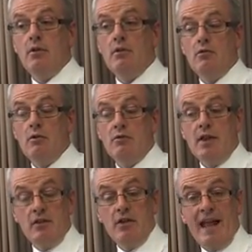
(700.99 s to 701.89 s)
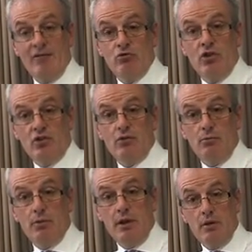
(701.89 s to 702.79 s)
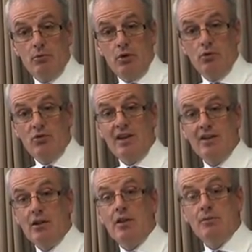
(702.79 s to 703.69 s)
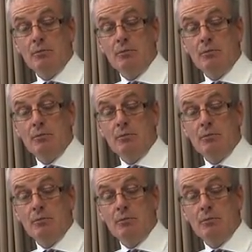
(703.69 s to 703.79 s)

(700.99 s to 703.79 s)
that risk of being abused is